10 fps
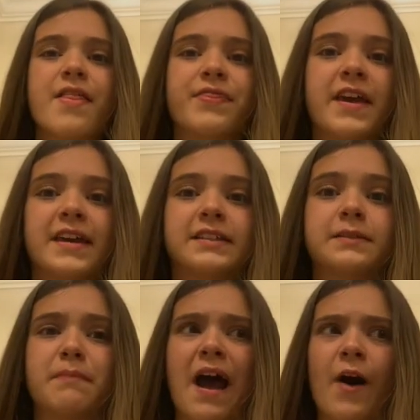
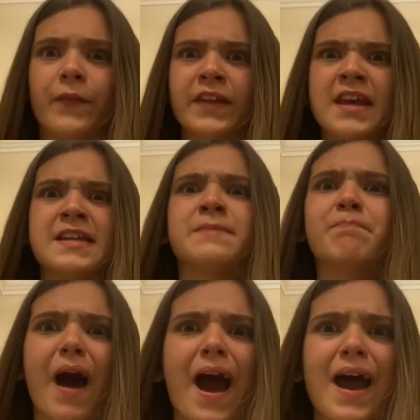This mouth is
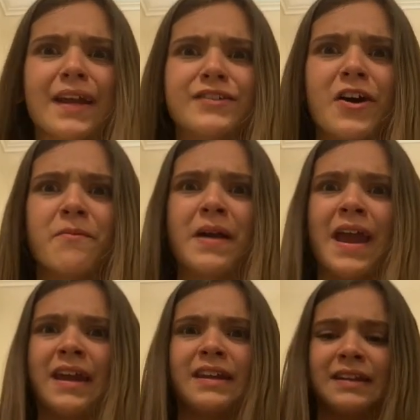my
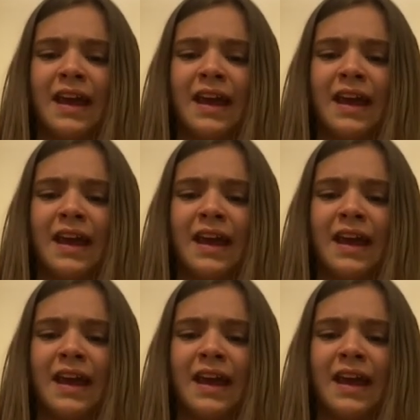domain